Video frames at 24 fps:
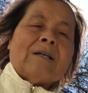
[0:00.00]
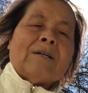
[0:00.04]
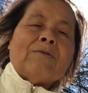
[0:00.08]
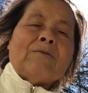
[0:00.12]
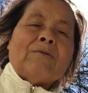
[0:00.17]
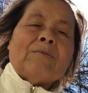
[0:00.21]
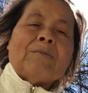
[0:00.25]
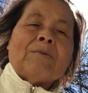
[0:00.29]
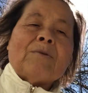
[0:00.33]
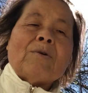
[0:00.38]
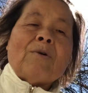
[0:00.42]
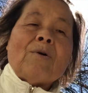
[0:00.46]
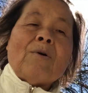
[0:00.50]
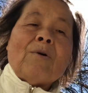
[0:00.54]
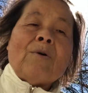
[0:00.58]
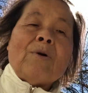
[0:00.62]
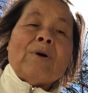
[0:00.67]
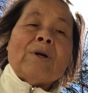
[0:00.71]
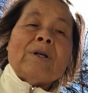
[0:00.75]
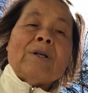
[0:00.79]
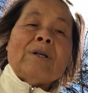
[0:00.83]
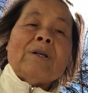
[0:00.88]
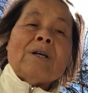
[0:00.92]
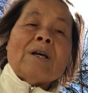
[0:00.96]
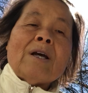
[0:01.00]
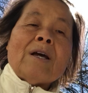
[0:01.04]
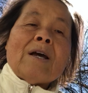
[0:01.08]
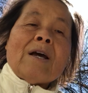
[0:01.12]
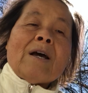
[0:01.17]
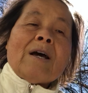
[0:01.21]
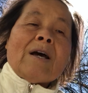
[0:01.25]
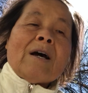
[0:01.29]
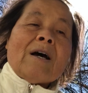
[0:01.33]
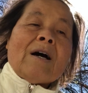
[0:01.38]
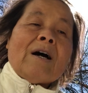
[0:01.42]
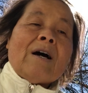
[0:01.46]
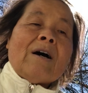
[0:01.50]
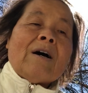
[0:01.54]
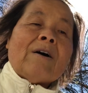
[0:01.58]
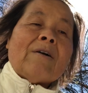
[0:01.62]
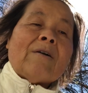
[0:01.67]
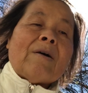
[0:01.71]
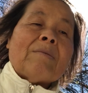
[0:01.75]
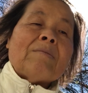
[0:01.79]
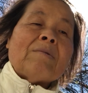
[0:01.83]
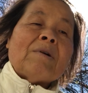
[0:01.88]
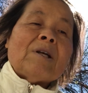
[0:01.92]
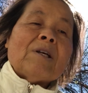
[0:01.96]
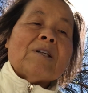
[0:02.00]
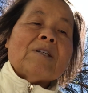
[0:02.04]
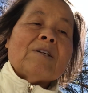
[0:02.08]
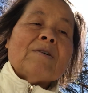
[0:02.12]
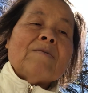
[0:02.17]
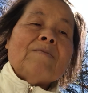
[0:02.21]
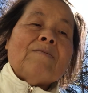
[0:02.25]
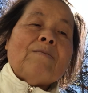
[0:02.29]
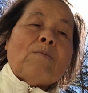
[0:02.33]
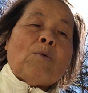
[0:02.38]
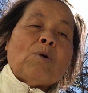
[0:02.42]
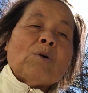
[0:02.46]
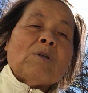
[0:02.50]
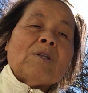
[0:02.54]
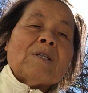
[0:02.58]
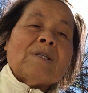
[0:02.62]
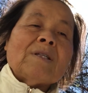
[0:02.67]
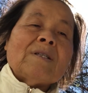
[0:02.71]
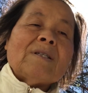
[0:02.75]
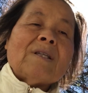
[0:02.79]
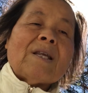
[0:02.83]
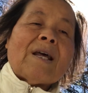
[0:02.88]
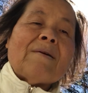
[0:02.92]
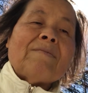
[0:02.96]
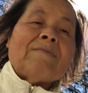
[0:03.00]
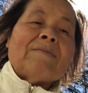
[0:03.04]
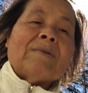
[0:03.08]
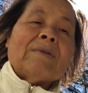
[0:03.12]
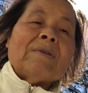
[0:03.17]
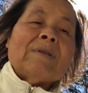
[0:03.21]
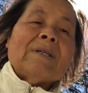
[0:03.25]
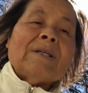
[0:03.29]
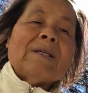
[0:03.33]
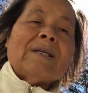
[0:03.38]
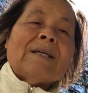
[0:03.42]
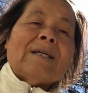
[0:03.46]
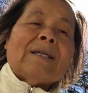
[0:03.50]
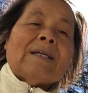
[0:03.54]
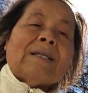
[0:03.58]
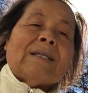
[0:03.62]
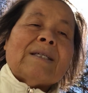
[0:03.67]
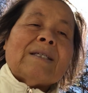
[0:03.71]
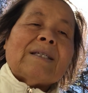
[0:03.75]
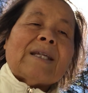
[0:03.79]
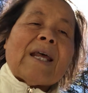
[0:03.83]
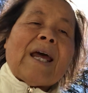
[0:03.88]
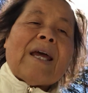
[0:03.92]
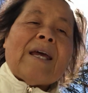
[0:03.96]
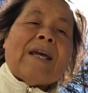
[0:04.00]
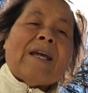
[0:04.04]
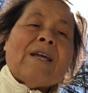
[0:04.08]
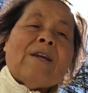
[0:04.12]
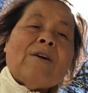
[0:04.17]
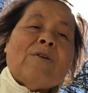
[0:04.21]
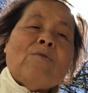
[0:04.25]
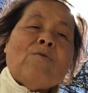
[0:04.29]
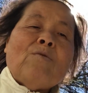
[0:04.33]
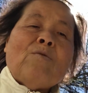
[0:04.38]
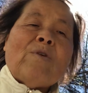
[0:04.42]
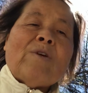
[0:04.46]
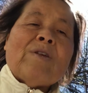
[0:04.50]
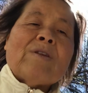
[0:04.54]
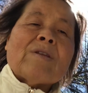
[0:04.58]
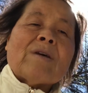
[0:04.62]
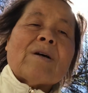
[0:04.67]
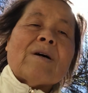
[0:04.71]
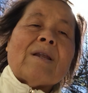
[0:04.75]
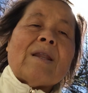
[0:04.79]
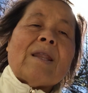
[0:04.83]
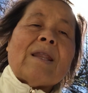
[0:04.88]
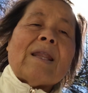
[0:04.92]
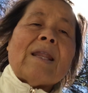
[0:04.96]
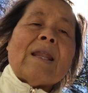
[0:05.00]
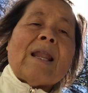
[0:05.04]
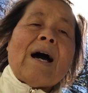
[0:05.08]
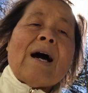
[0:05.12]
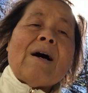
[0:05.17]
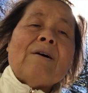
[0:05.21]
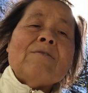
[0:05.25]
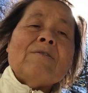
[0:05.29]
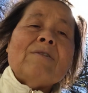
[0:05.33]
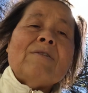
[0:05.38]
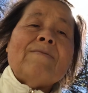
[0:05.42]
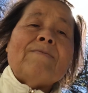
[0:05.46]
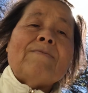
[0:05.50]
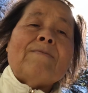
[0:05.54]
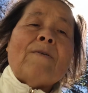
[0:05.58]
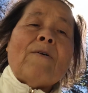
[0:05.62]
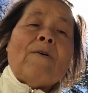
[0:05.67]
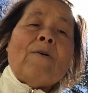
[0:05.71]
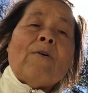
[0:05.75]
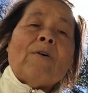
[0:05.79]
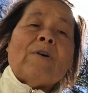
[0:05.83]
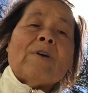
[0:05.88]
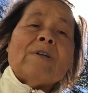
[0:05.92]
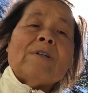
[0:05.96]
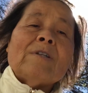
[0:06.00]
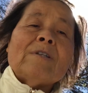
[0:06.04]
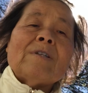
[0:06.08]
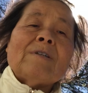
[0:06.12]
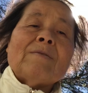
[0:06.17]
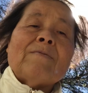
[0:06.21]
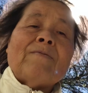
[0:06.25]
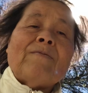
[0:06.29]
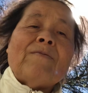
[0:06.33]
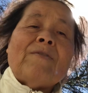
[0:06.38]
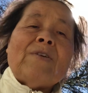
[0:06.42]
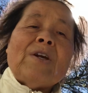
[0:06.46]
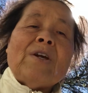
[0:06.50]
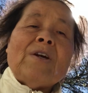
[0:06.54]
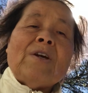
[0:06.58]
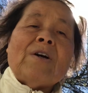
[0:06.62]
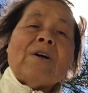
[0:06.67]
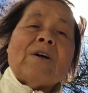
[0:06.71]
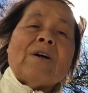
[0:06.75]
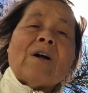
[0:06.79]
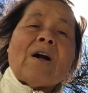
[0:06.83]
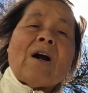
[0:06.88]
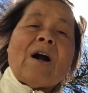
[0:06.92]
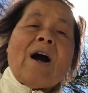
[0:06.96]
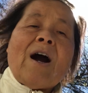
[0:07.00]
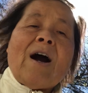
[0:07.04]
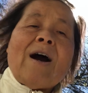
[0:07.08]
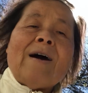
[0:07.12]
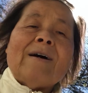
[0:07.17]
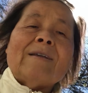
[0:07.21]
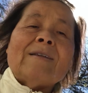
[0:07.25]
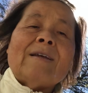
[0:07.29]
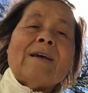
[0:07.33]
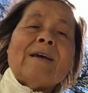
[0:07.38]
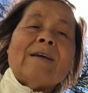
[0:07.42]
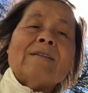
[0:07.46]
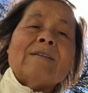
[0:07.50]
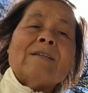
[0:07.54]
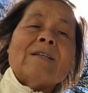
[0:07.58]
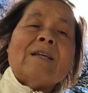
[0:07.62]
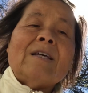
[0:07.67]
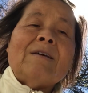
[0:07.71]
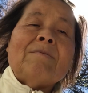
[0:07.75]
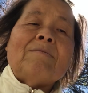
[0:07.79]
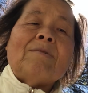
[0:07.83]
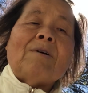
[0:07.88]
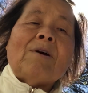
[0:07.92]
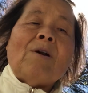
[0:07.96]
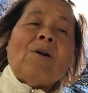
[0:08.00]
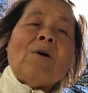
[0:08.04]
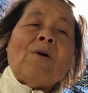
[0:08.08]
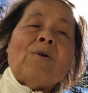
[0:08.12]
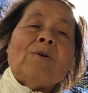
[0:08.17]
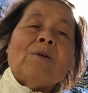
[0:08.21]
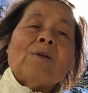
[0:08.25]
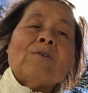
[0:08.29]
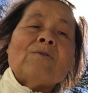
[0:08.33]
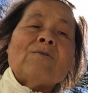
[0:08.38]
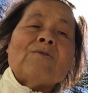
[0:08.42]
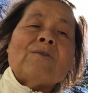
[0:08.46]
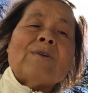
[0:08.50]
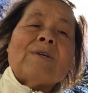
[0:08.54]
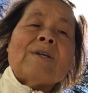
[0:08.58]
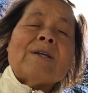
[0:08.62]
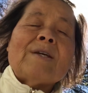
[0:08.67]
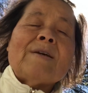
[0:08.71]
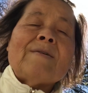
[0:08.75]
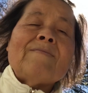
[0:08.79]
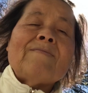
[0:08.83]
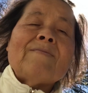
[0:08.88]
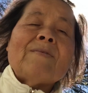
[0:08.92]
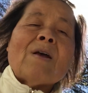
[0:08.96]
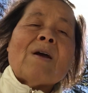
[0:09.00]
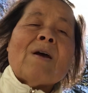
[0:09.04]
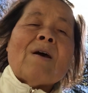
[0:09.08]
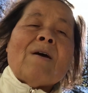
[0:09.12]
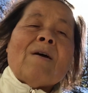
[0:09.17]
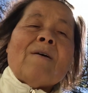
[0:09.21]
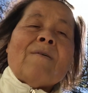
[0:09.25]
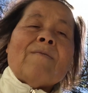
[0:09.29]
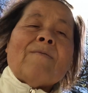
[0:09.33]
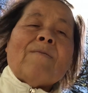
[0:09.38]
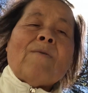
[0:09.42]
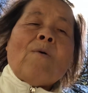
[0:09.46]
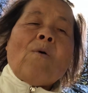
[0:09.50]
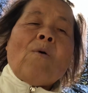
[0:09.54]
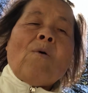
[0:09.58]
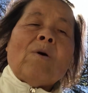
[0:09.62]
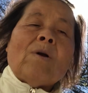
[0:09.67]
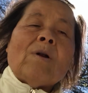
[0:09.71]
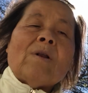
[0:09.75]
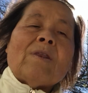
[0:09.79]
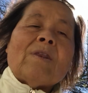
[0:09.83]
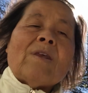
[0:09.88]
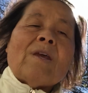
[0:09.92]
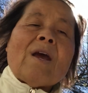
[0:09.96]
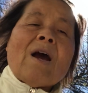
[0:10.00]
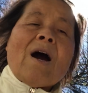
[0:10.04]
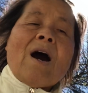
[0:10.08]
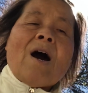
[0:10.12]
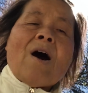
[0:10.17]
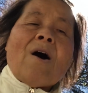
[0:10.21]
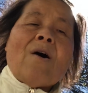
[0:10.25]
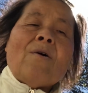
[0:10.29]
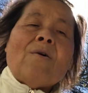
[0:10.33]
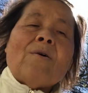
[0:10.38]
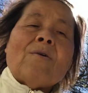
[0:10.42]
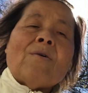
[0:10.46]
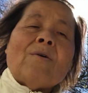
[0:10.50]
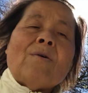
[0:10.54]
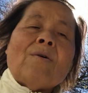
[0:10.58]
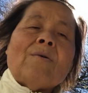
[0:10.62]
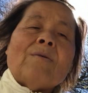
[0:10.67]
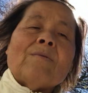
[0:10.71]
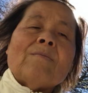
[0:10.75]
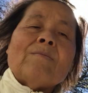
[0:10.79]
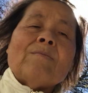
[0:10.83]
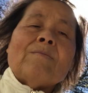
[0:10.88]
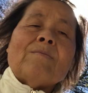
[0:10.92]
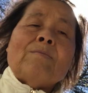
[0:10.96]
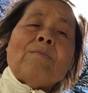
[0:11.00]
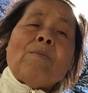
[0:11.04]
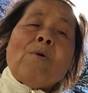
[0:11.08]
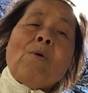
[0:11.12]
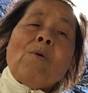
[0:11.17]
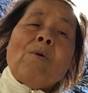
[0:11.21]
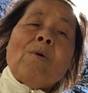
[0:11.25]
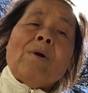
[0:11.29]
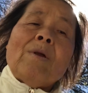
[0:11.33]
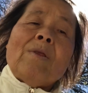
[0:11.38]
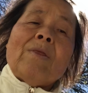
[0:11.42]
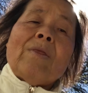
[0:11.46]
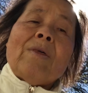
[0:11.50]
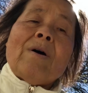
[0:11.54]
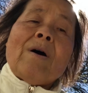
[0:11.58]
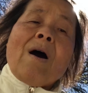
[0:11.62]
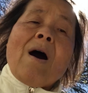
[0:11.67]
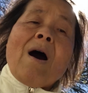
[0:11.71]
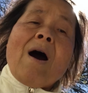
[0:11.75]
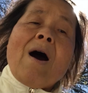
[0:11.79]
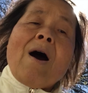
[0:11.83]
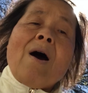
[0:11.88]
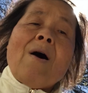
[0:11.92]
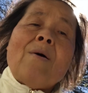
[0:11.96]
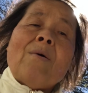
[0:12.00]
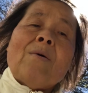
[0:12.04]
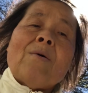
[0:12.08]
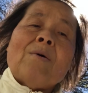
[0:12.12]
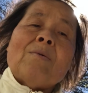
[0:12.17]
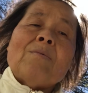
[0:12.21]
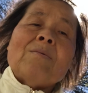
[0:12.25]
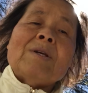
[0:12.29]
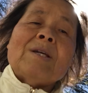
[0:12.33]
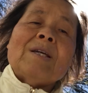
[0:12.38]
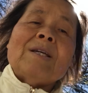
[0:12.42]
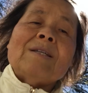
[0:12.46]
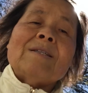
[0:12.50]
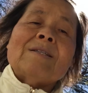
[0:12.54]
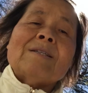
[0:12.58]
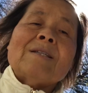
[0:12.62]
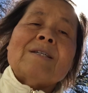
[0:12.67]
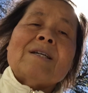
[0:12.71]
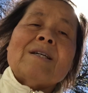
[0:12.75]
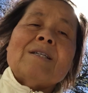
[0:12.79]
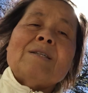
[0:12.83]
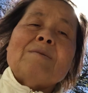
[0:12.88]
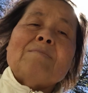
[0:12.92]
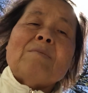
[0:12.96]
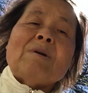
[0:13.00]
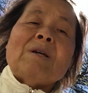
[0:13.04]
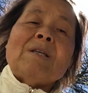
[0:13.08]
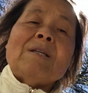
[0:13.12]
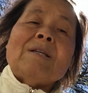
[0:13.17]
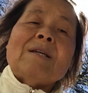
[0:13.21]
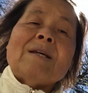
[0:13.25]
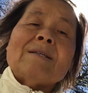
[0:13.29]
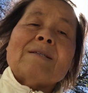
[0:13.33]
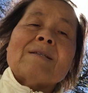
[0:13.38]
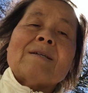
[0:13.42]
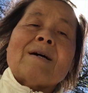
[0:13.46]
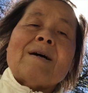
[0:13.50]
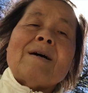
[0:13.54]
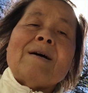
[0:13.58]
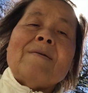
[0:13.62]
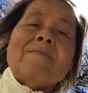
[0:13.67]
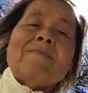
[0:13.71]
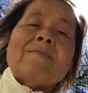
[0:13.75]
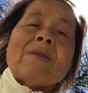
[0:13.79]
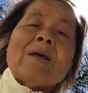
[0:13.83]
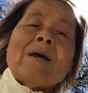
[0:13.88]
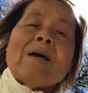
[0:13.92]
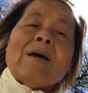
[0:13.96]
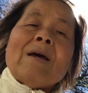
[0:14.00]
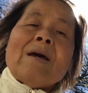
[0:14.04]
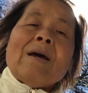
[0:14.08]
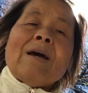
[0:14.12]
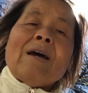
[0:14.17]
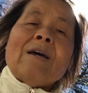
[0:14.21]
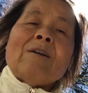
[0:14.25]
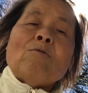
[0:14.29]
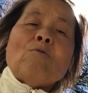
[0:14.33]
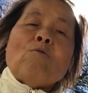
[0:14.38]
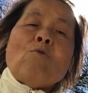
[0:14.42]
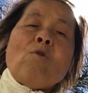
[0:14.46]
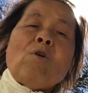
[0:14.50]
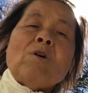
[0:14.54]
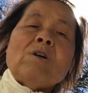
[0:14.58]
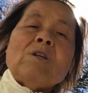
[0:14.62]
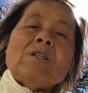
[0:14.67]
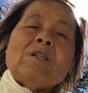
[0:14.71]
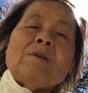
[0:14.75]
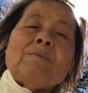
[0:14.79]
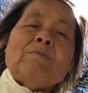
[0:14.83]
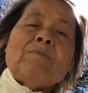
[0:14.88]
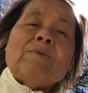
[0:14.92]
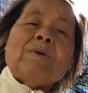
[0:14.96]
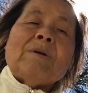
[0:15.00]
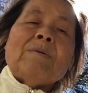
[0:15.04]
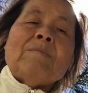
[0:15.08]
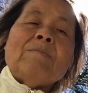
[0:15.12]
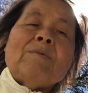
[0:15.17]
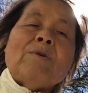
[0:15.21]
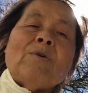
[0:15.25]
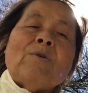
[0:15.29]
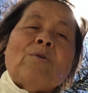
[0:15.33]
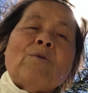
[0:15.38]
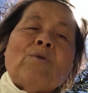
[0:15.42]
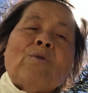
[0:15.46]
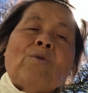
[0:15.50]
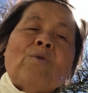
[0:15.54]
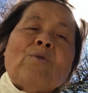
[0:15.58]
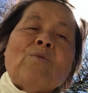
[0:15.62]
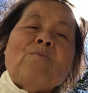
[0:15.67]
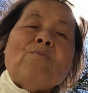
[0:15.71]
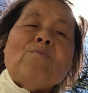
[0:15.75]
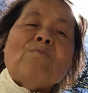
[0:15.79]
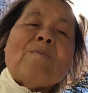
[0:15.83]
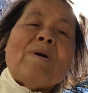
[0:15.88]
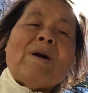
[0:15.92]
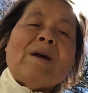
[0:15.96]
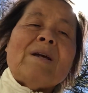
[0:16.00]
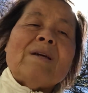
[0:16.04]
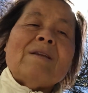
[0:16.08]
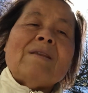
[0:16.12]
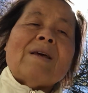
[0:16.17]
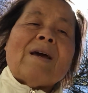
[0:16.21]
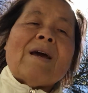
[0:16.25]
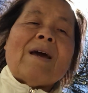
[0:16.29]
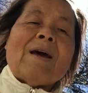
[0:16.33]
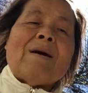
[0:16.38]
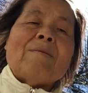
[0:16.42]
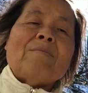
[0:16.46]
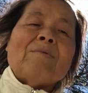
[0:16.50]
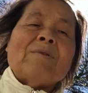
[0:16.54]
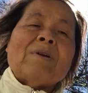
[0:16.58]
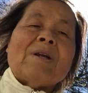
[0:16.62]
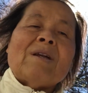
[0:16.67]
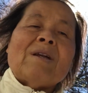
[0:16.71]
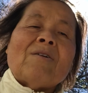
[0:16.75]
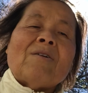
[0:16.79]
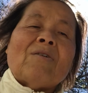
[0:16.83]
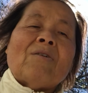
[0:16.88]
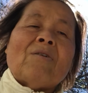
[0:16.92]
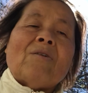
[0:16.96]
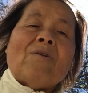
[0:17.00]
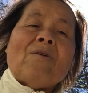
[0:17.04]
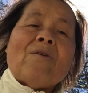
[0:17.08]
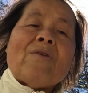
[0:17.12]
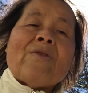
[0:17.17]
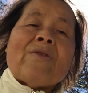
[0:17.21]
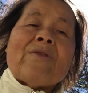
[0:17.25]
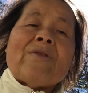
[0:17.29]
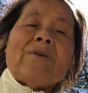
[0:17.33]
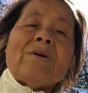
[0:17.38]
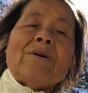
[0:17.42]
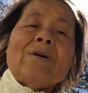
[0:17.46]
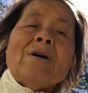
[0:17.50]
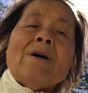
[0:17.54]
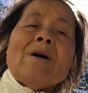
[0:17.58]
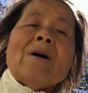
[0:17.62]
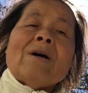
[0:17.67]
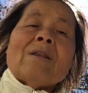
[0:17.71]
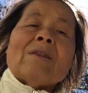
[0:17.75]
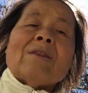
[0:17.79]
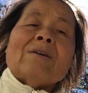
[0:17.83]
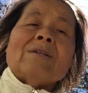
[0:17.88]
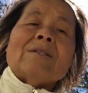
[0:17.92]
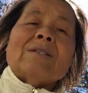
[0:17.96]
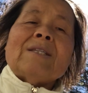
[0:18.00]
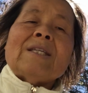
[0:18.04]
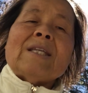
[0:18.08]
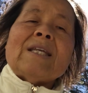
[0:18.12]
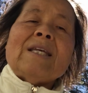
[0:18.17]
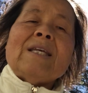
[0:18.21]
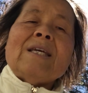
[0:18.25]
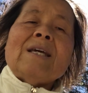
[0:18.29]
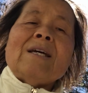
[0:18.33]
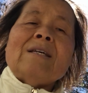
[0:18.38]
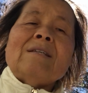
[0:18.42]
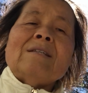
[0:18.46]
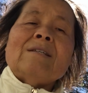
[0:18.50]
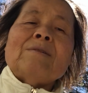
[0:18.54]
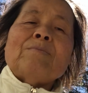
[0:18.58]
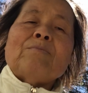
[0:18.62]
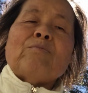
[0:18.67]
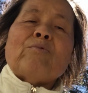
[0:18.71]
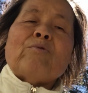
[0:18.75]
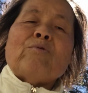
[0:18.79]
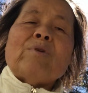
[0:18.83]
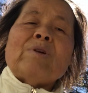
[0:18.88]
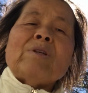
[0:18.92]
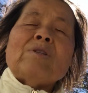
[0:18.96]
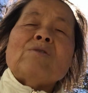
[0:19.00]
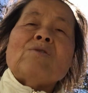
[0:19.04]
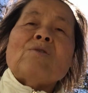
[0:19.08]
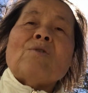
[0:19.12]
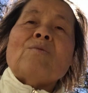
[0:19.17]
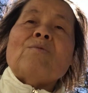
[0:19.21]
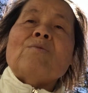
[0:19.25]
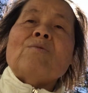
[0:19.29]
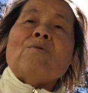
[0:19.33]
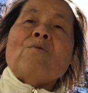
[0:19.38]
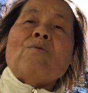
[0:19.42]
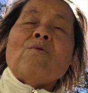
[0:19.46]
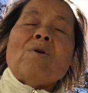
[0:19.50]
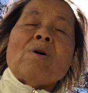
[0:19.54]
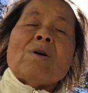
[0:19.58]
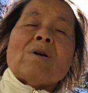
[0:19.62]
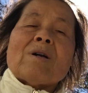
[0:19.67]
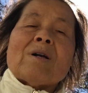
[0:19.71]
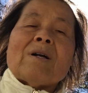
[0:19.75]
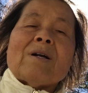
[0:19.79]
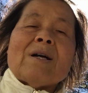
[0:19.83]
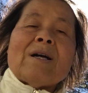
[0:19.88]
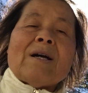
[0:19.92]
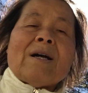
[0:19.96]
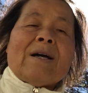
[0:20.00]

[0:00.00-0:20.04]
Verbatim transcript: uh, going uh, Revelation 14:7 saying with a loud voice, Fear God and give glory to Him, for the hour of, for the hour of His judgment has come, and worship Him who made heaven earth, the, the sea and springs of water.